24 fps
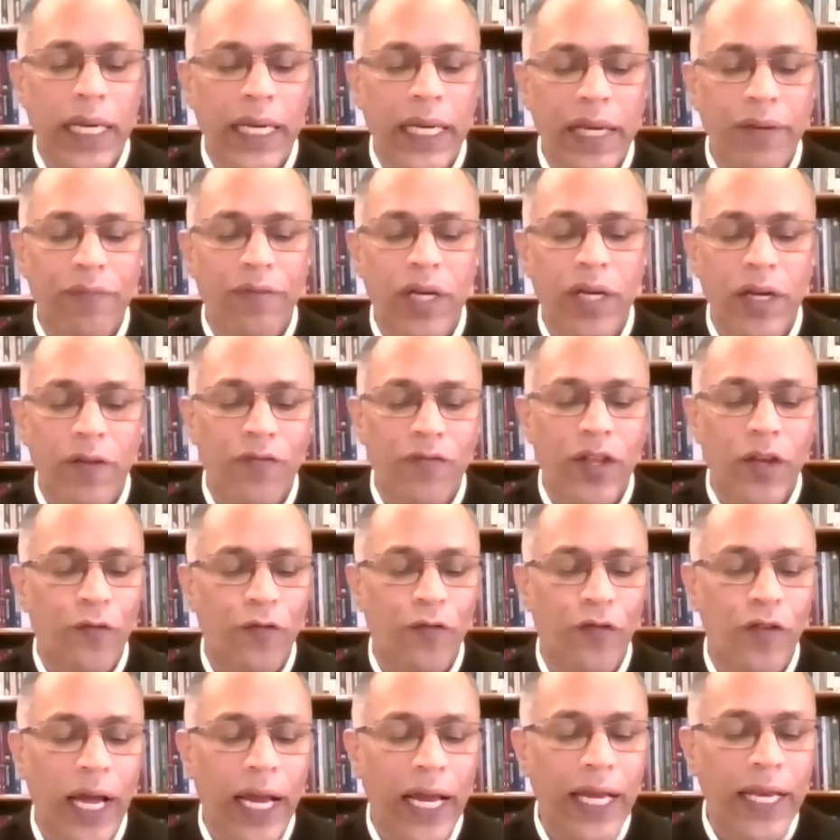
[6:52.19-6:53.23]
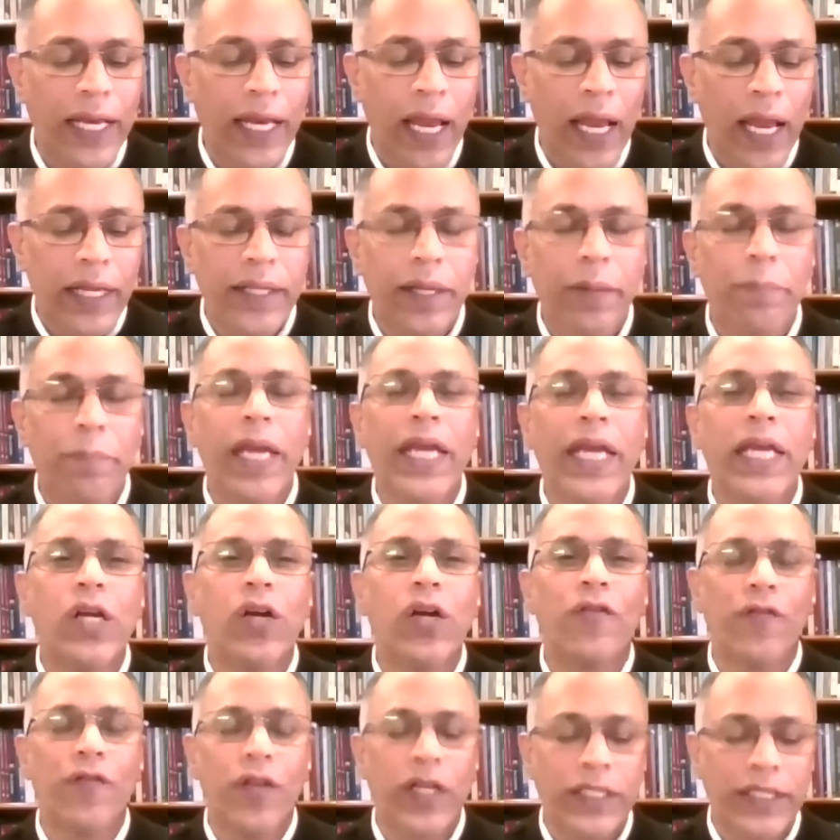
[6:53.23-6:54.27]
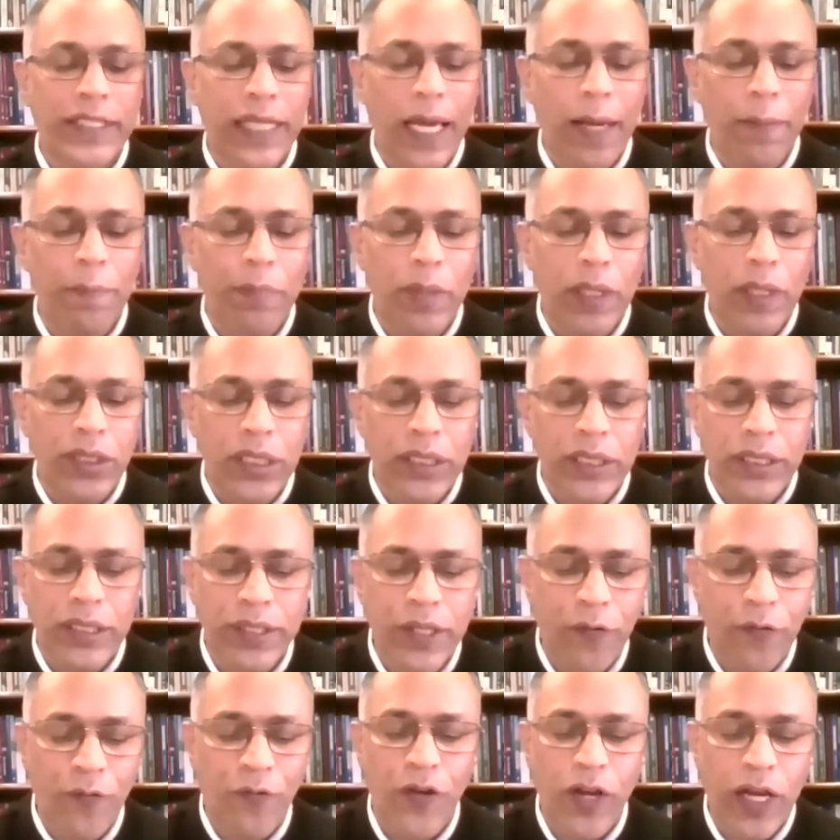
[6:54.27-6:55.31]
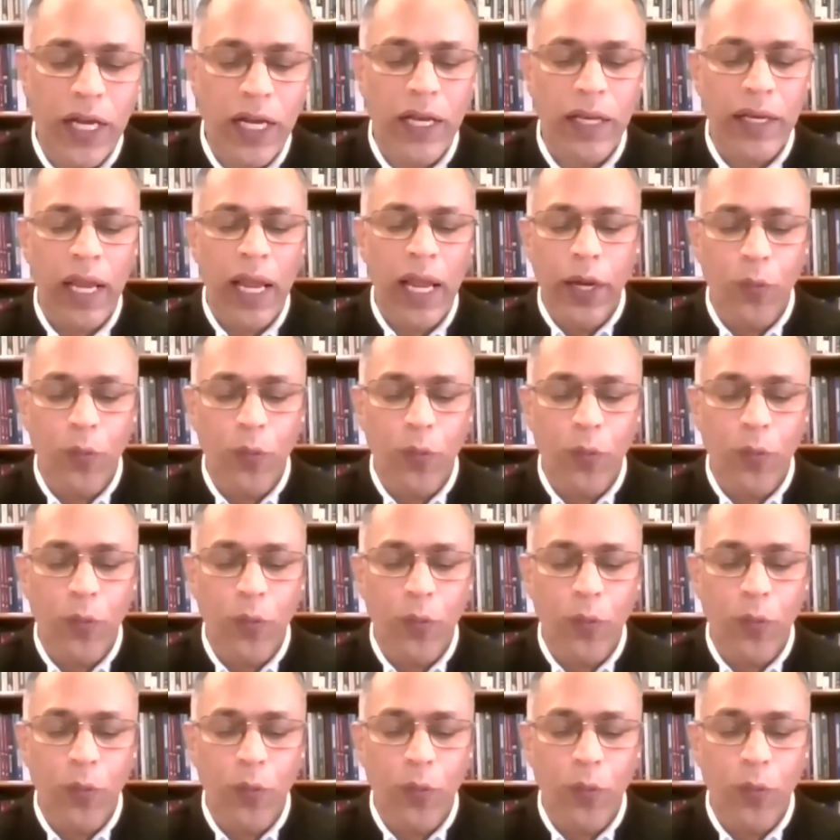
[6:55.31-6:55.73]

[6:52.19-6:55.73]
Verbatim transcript: and even if they find that the making of disciples is difficult,